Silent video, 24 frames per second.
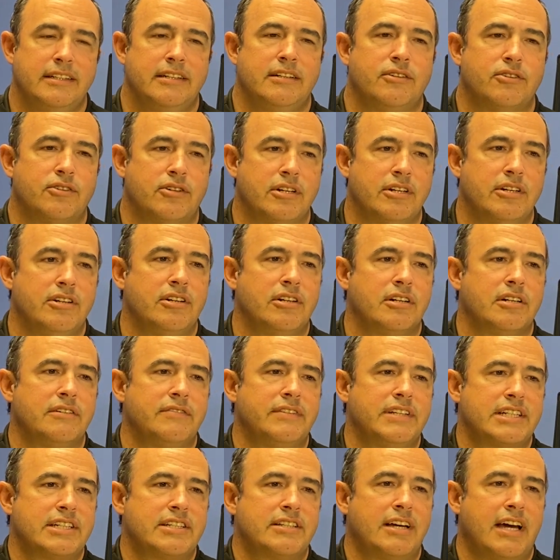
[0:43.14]
or a nerve
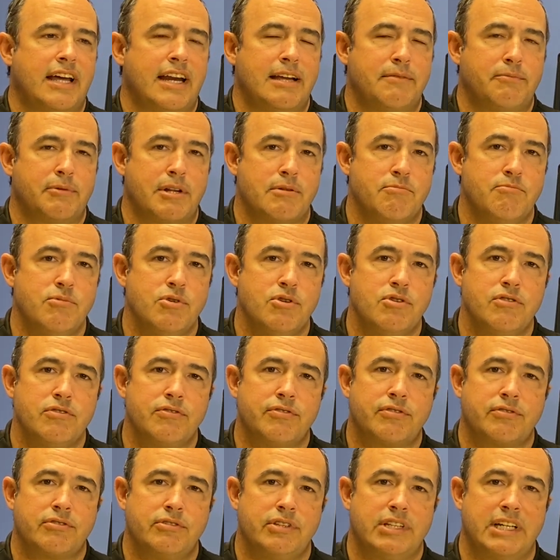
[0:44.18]
that's not able to move
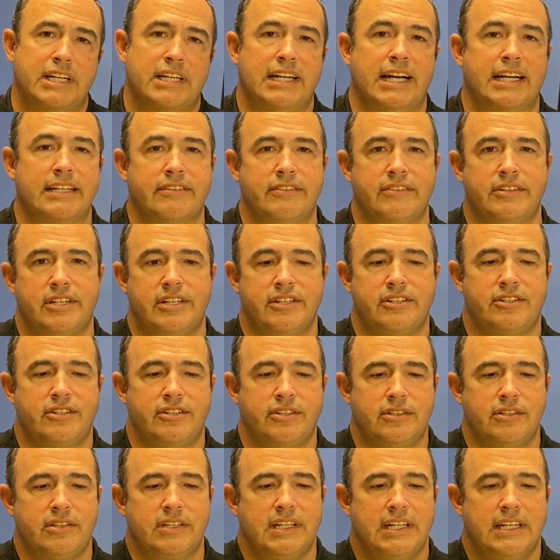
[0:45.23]
through the connective
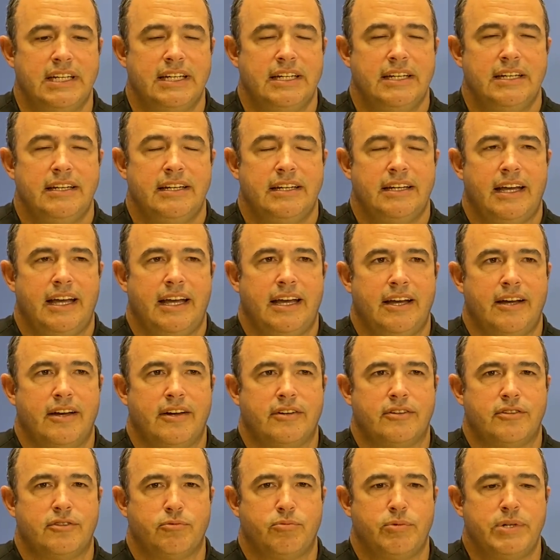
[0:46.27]
tissue,
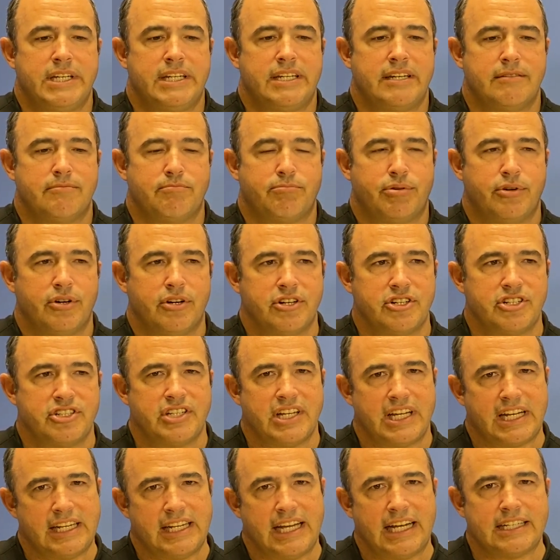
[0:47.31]
and we can push
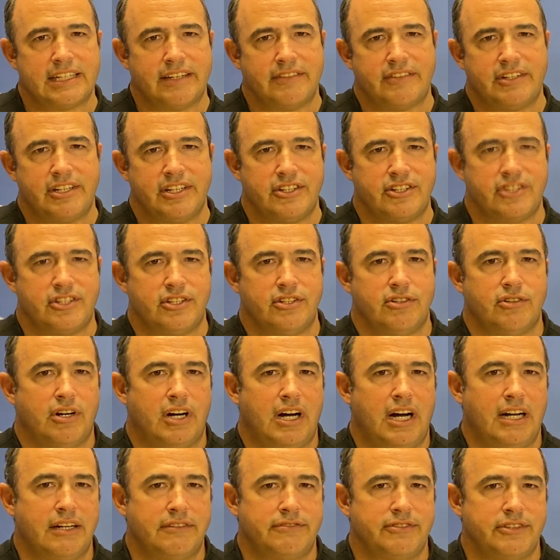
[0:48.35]
the connective tissue
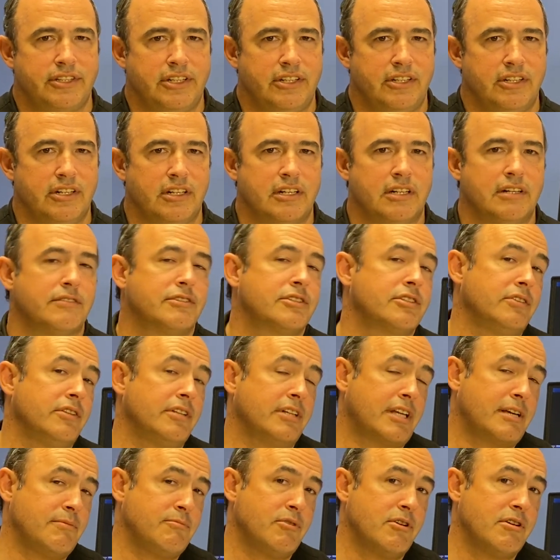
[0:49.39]
off of the nerve so they
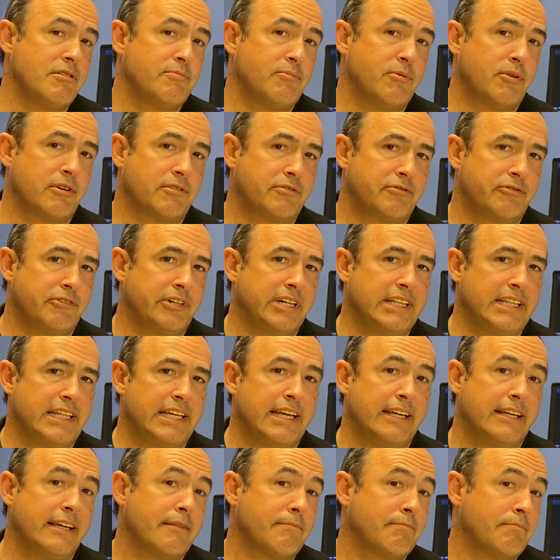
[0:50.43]
can move more freely
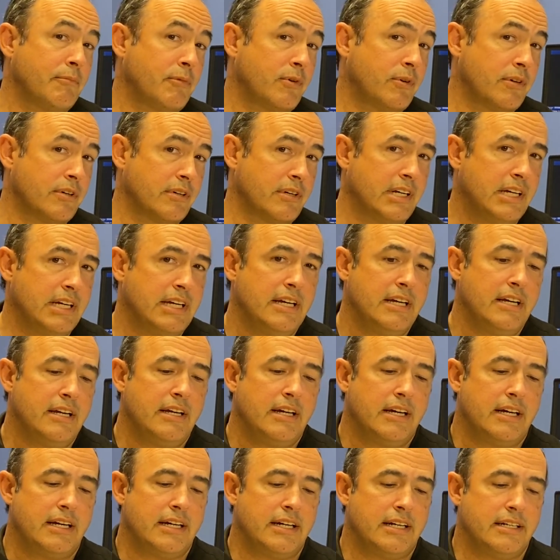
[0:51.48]
and get more
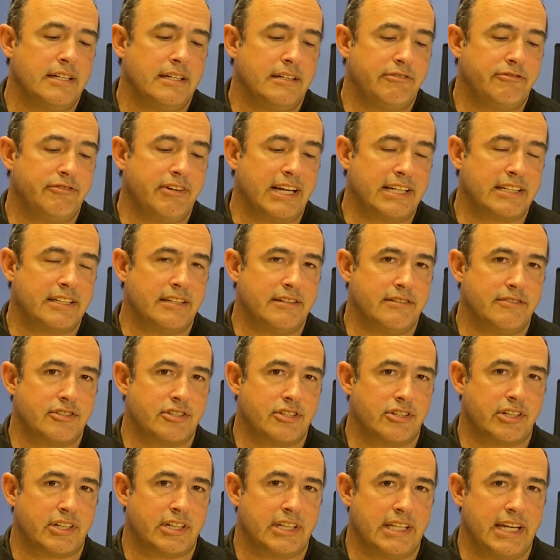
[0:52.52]
effective
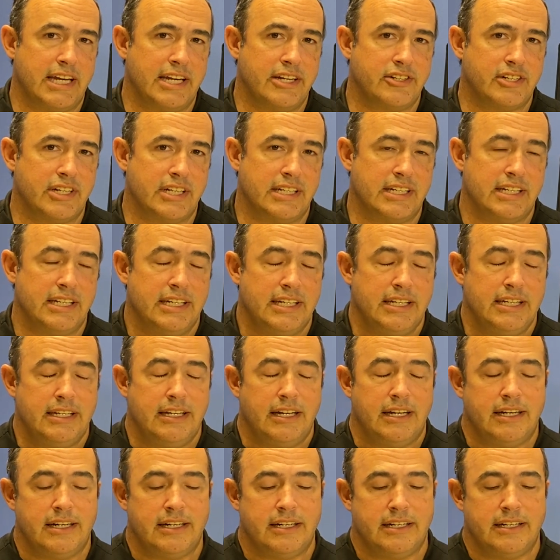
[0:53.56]
circulation,
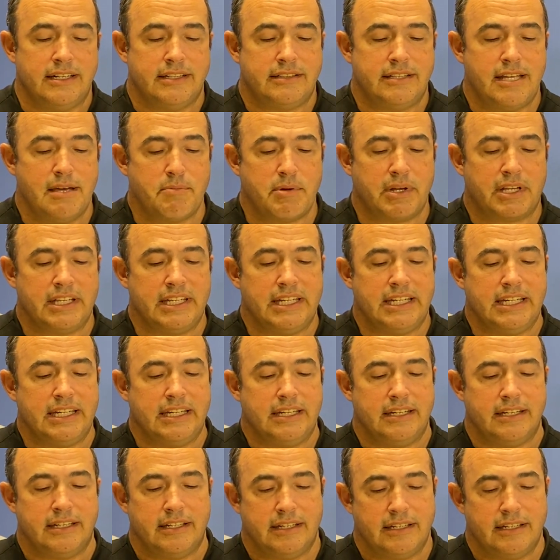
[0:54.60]
typically